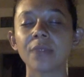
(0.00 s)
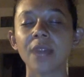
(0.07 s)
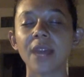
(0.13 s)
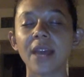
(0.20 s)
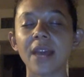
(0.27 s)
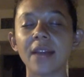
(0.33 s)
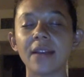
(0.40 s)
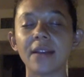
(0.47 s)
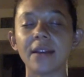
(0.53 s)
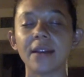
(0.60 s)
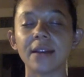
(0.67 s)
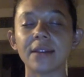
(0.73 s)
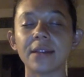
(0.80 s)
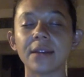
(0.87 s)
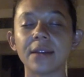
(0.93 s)
And
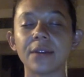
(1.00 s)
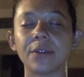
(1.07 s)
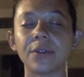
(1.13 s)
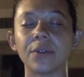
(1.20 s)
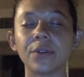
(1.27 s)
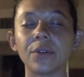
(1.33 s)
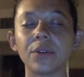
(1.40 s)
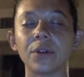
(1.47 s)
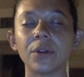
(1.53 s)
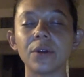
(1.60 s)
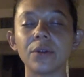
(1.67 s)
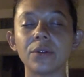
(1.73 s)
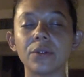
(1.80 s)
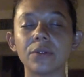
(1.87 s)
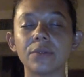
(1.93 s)
exhale through the
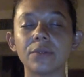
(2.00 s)
nose.